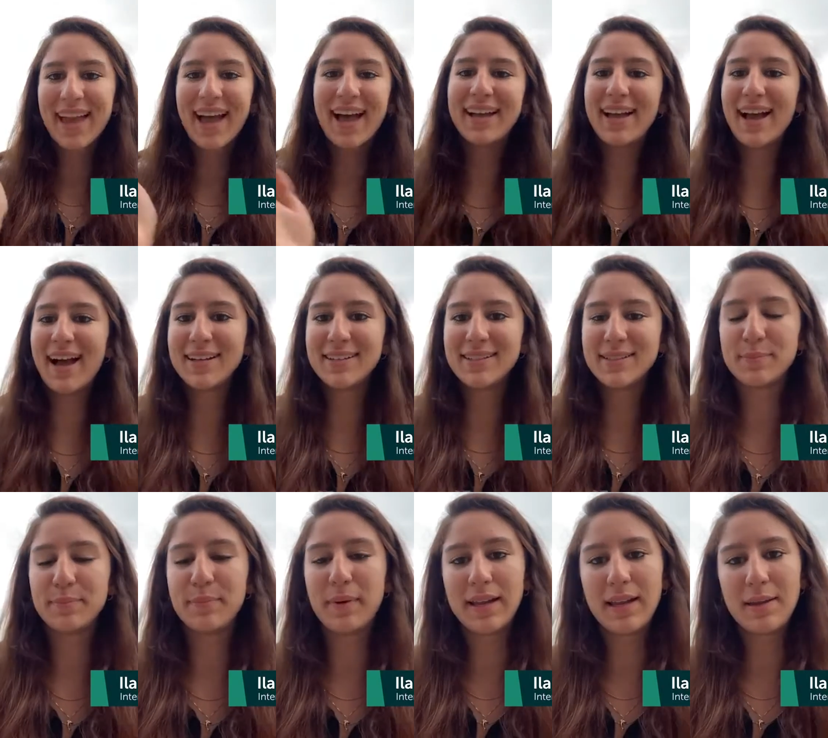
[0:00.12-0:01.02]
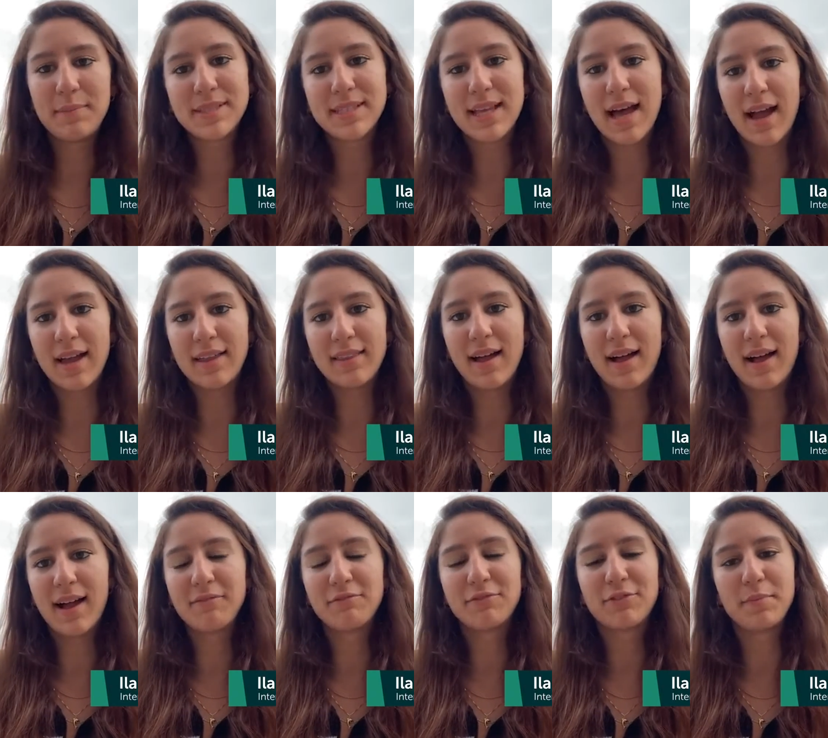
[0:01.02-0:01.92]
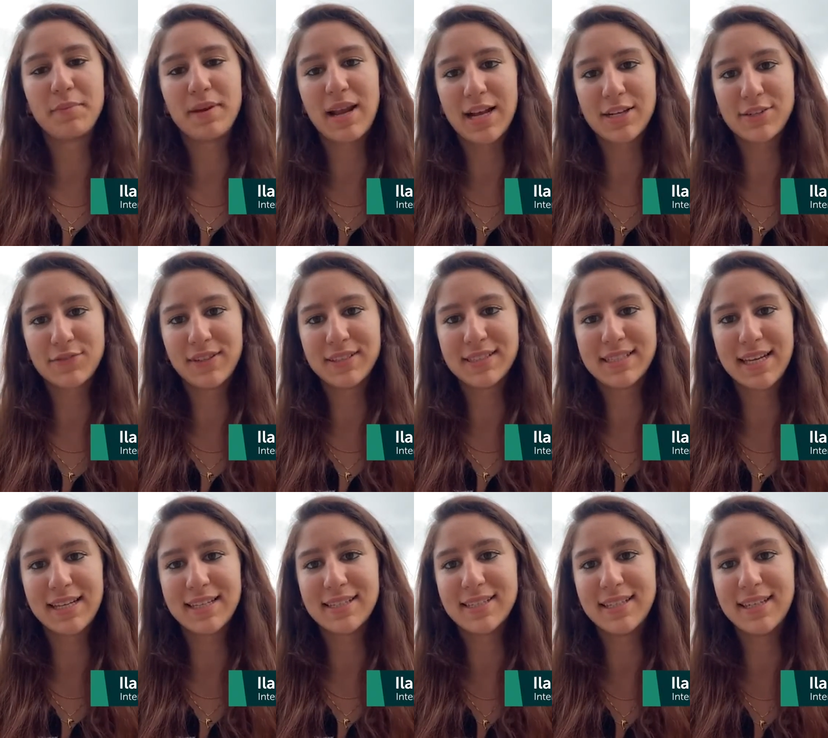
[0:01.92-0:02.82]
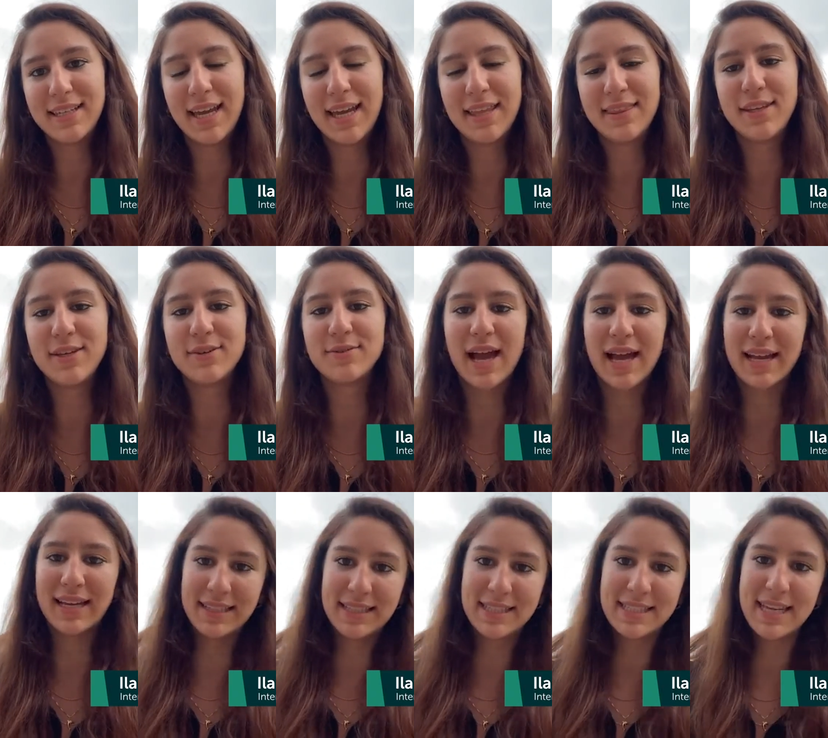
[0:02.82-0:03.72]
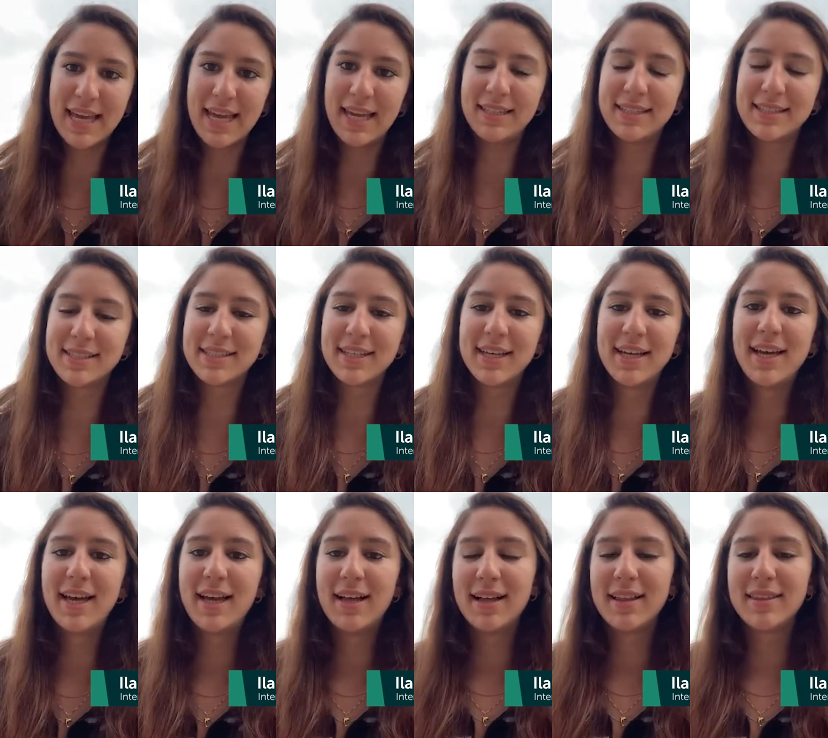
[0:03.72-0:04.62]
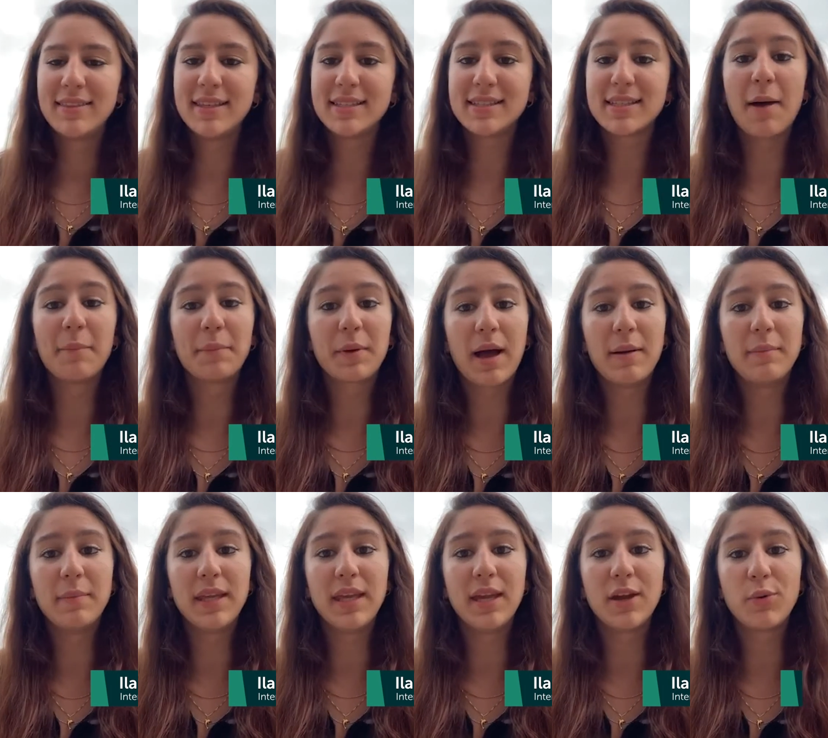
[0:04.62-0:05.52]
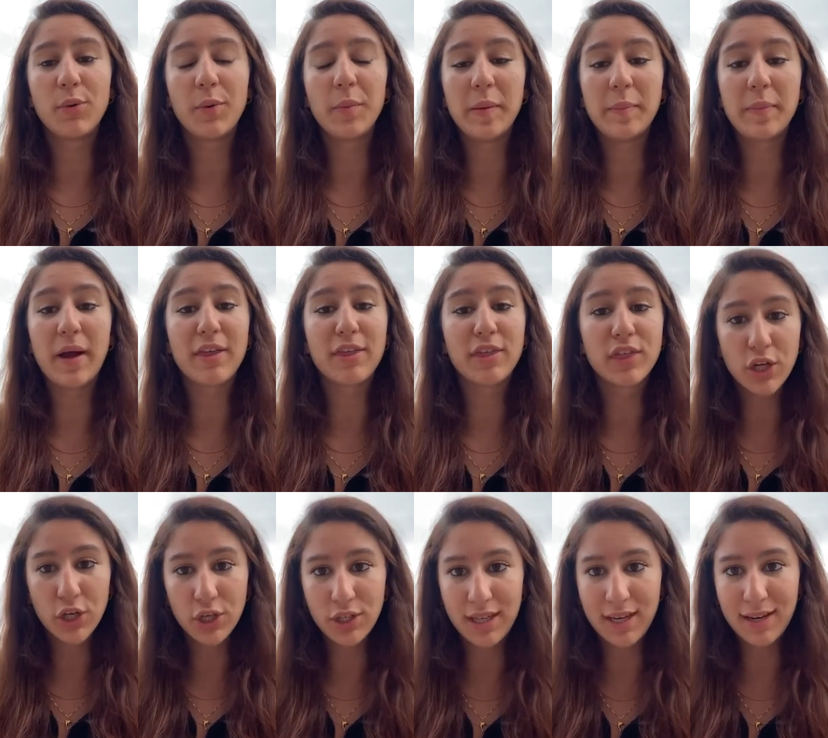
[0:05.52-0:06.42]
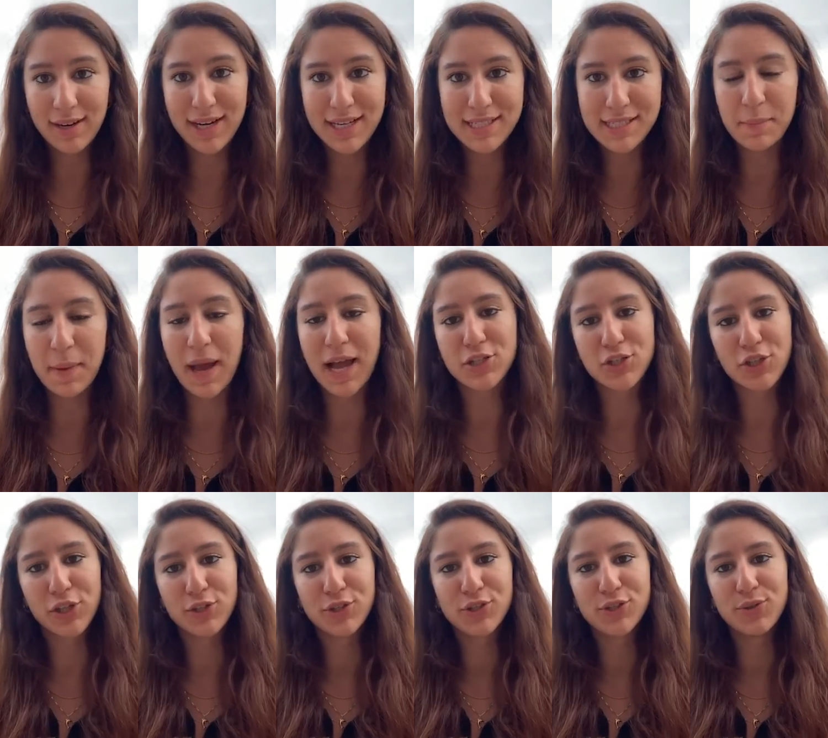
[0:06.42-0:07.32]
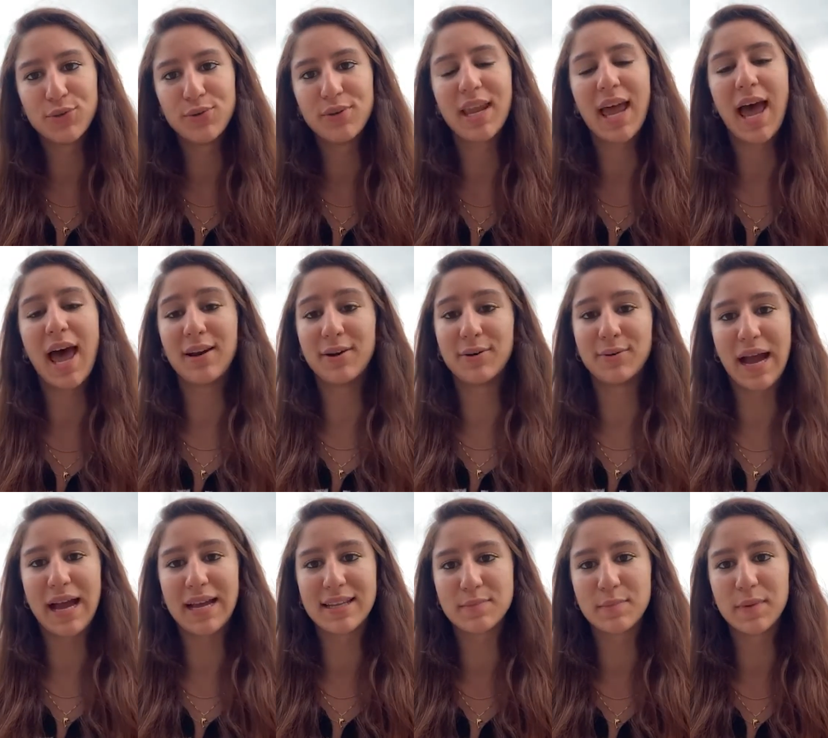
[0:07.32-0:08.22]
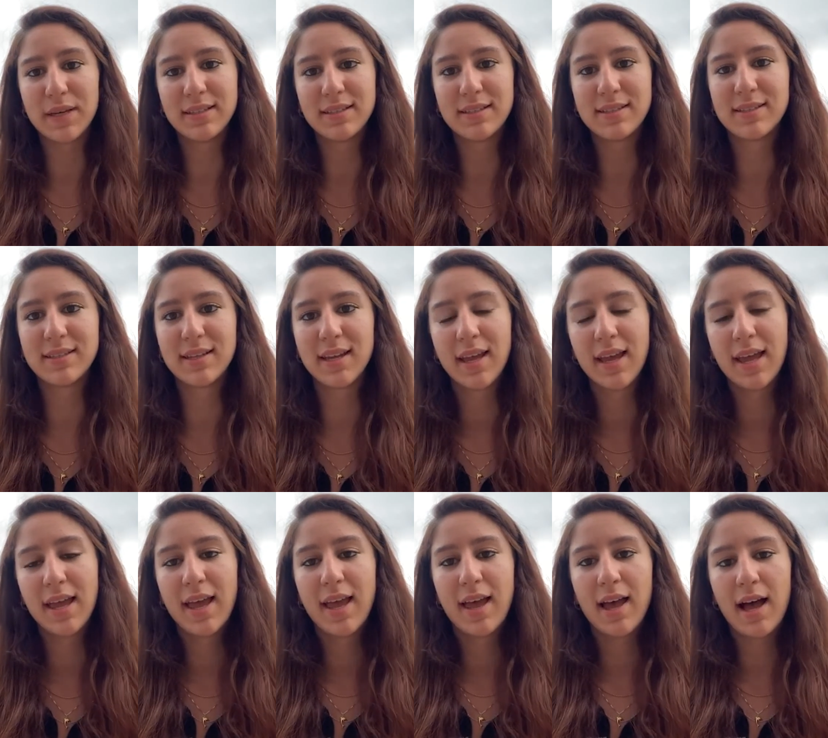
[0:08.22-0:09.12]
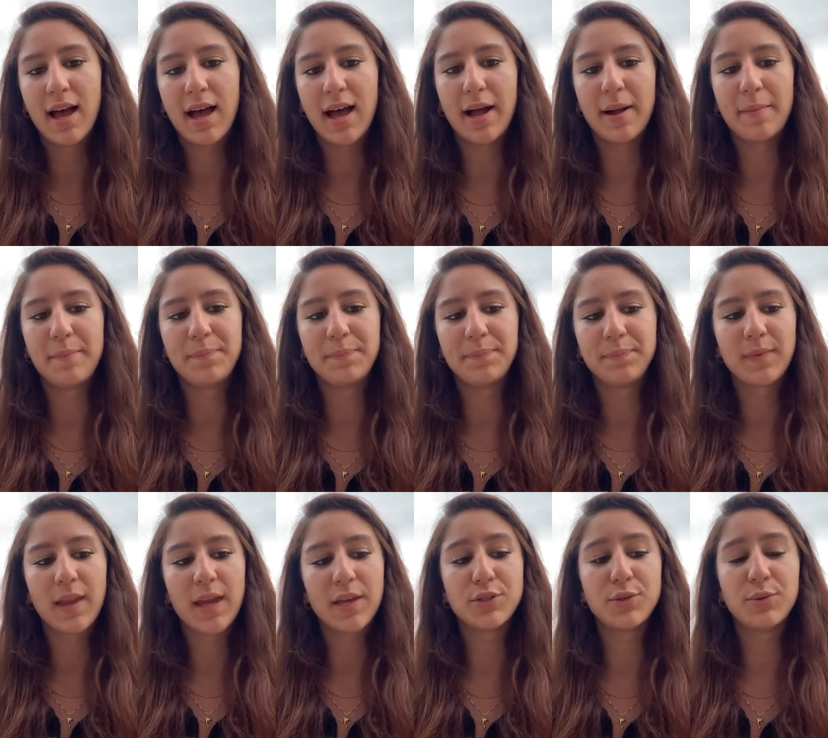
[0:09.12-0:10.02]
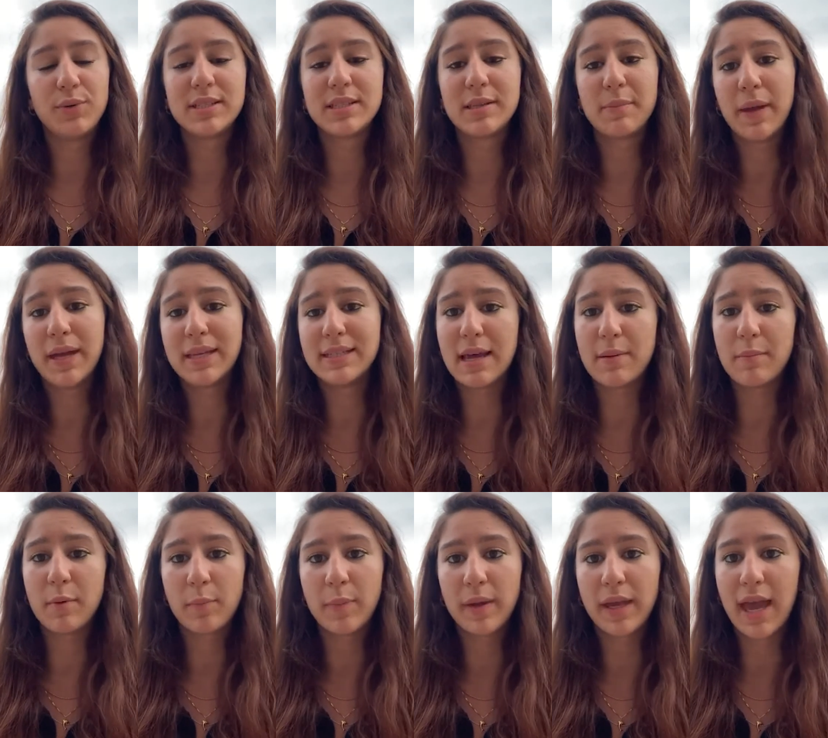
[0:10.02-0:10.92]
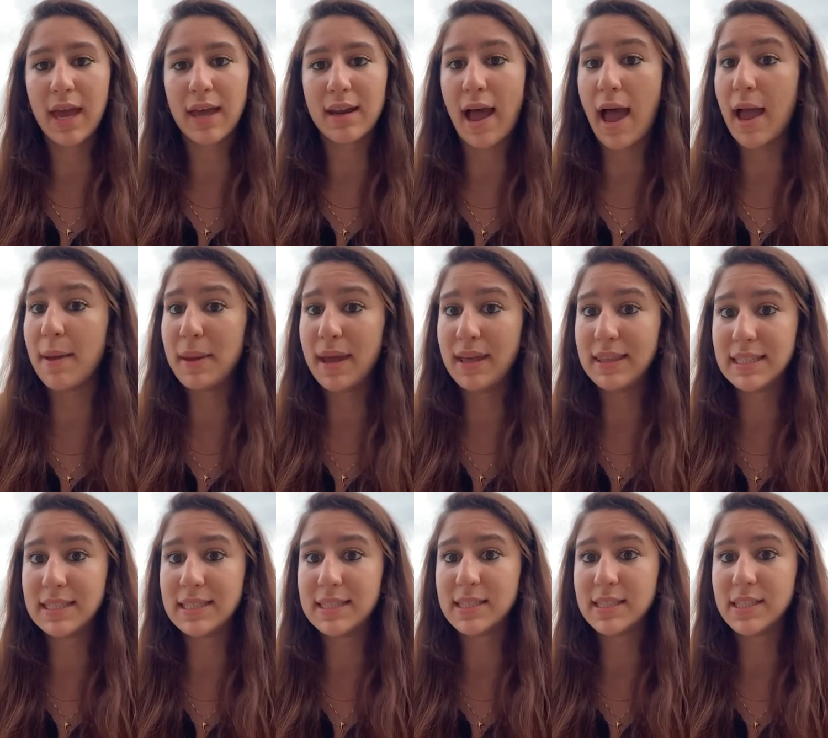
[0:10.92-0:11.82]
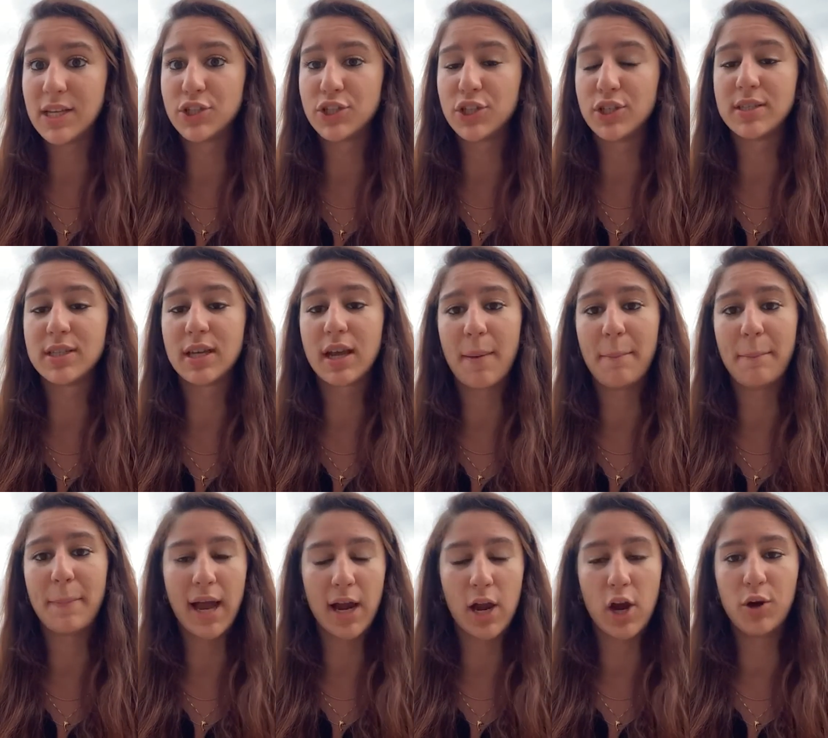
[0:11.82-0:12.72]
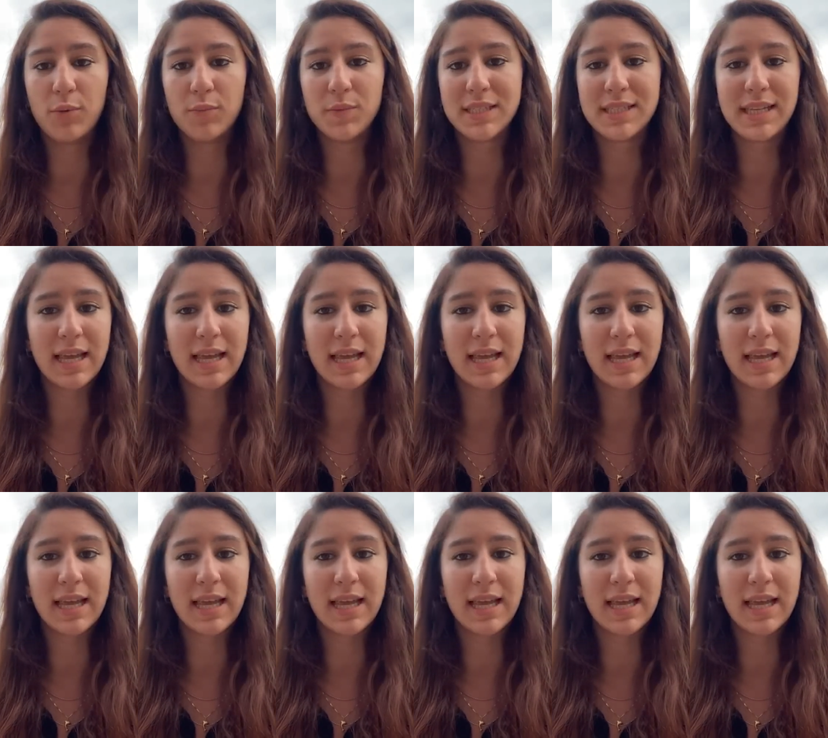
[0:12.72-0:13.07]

Hi guys, my name is Isla. I'm from Nashville, Tennessee in the United States. This upcoming year will be my third year as a bachelor's student at Erasmus. As soon as the pandemic began, I made the decision to come back home to